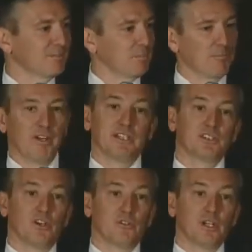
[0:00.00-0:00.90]
But
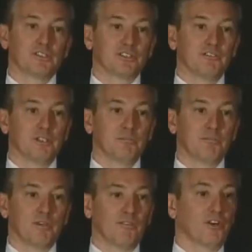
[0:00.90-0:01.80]
basically all the rest of them
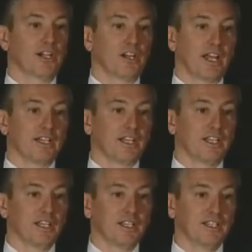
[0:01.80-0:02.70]
are very glad they
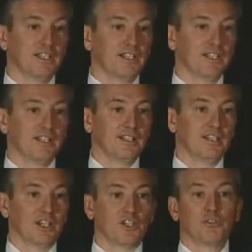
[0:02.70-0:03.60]
did
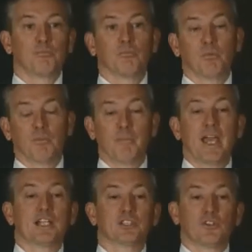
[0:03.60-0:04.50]
and couldn't
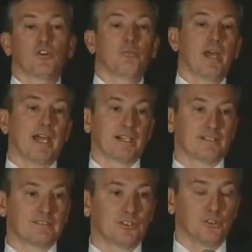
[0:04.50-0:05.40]
imagine going back
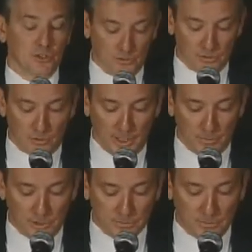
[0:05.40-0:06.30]
to doing it the way it
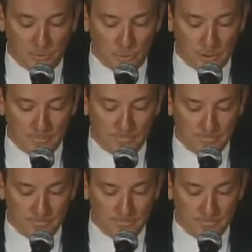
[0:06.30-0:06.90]
was before.